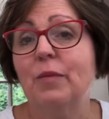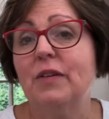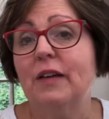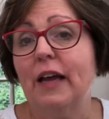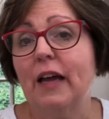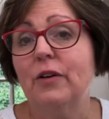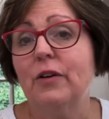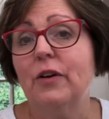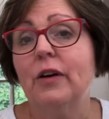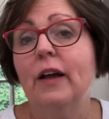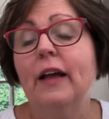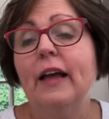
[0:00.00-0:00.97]

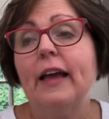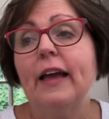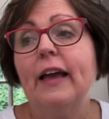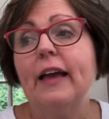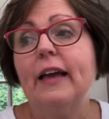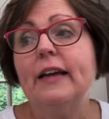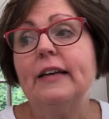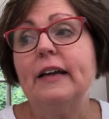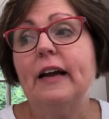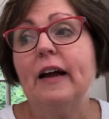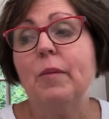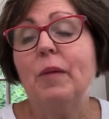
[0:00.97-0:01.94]
together, and
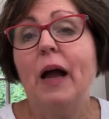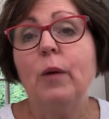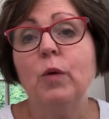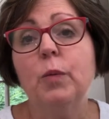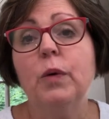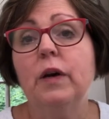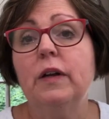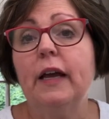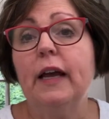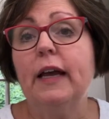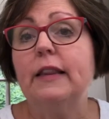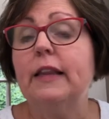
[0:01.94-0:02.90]
I will put
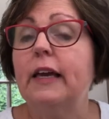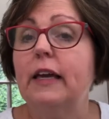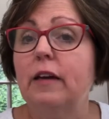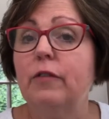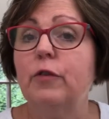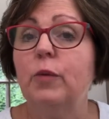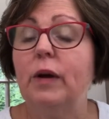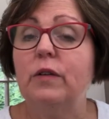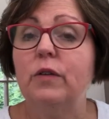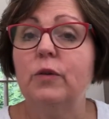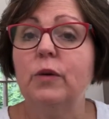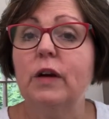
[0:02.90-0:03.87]
a link for
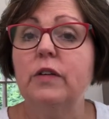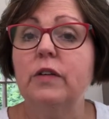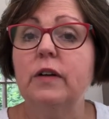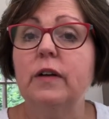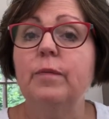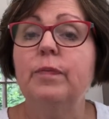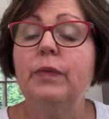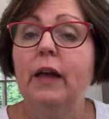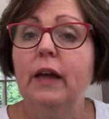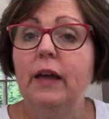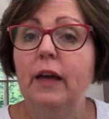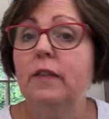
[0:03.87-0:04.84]
registration
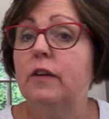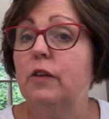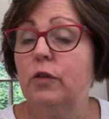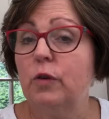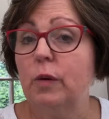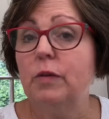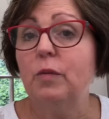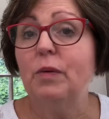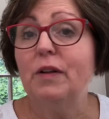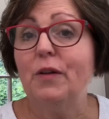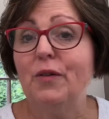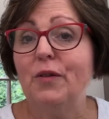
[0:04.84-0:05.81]
in the description
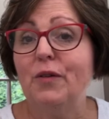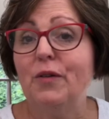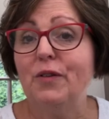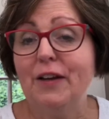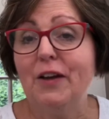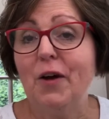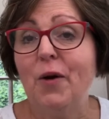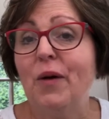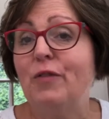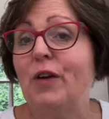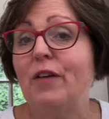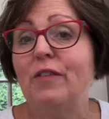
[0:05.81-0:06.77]
below this video.
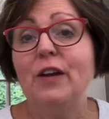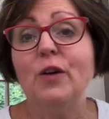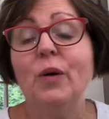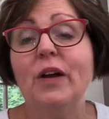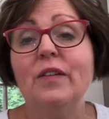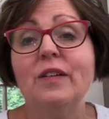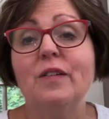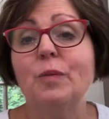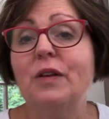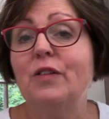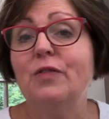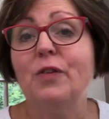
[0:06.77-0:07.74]
If you have any questions,
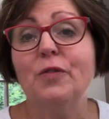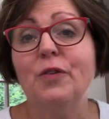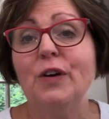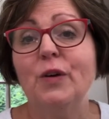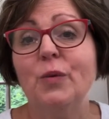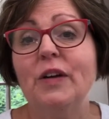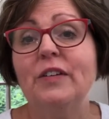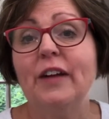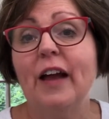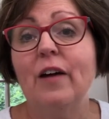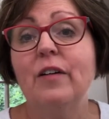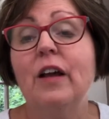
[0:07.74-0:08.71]
please feel free to reach
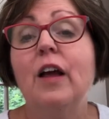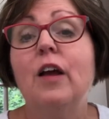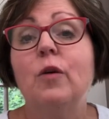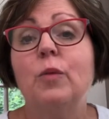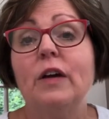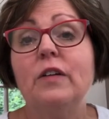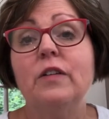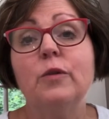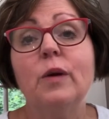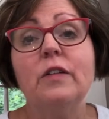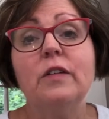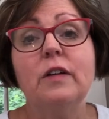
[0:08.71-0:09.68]
out.
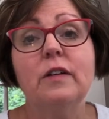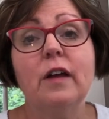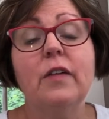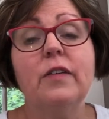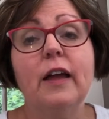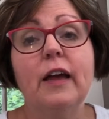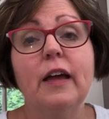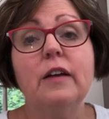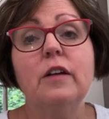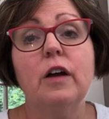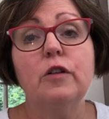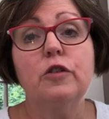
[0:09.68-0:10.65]
Registration does
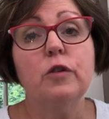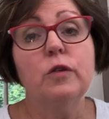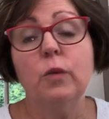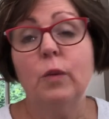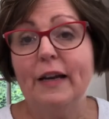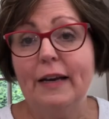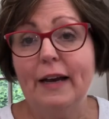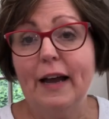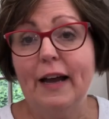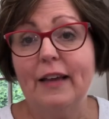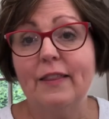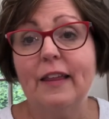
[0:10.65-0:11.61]
end on June
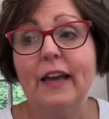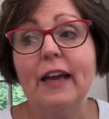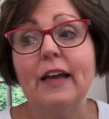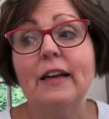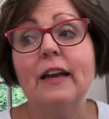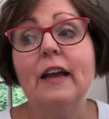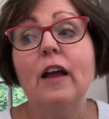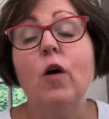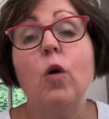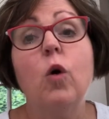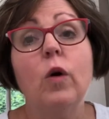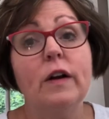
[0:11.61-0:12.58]
29th
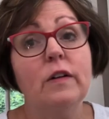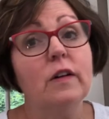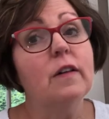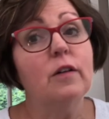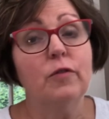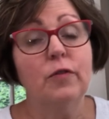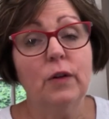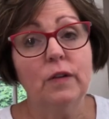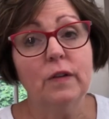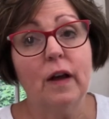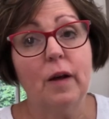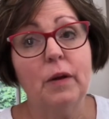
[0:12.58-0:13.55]
or until it fills
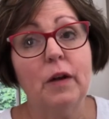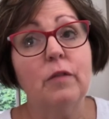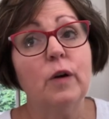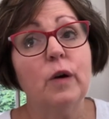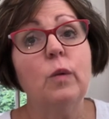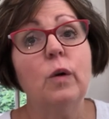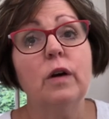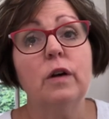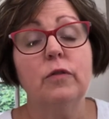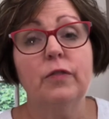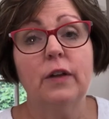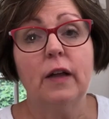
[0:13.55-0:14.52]
up, and it very well could
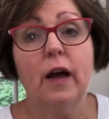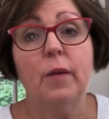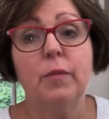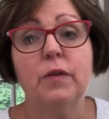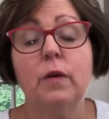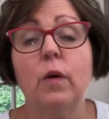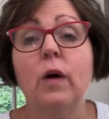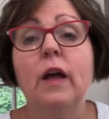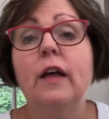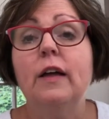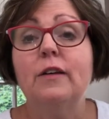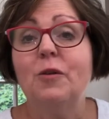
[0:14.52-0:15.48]
fill up. So
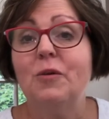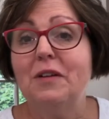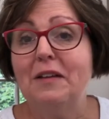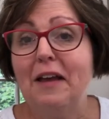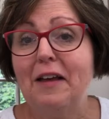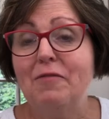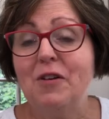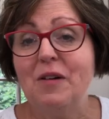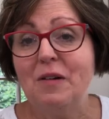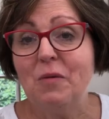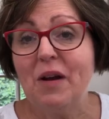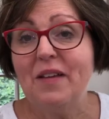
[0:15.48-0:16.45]
don't delay if you're
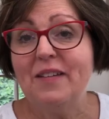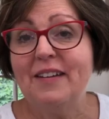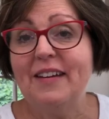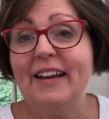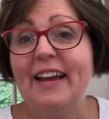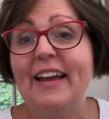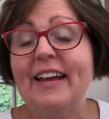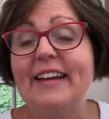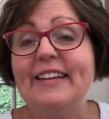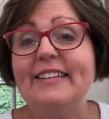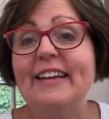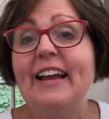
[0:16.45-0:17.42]
interested,
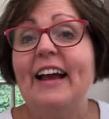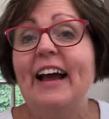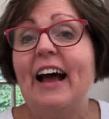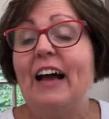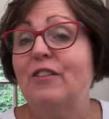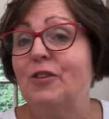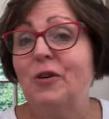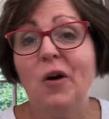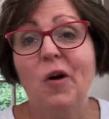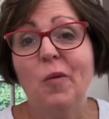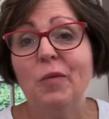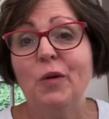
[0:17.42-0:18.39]
and I sure
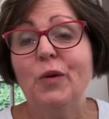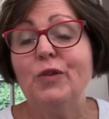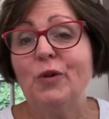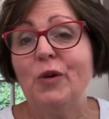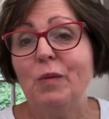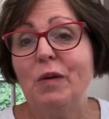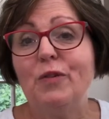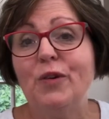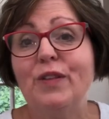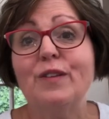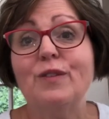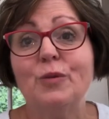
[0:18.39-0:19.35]
hope you will join me for
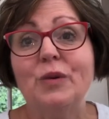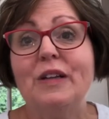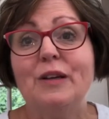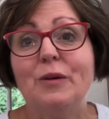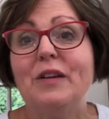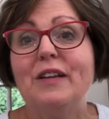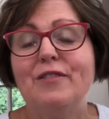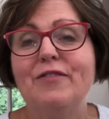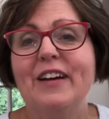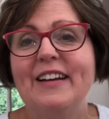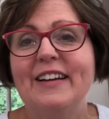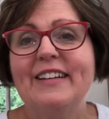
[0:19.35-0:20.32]
this really, really
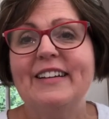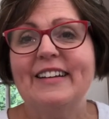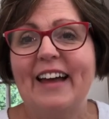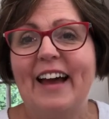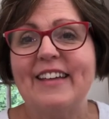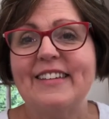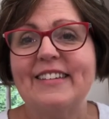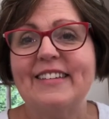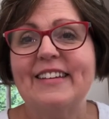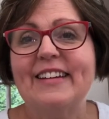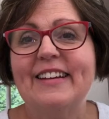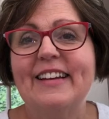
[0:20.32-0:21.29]
fun class.
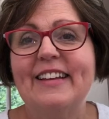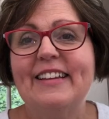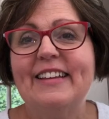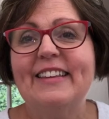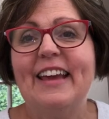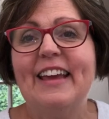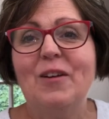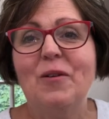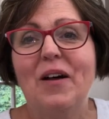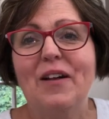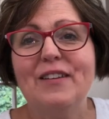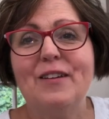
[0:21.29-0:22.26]
Thank you
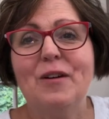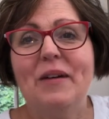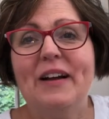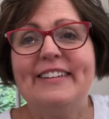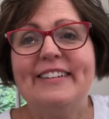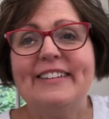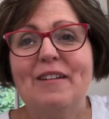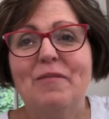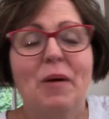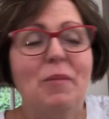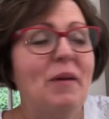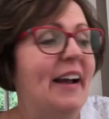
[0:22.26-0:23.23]
all so much.
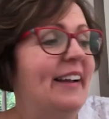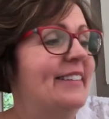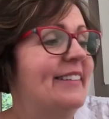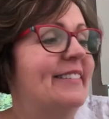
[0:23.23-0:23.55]
Bye-bye.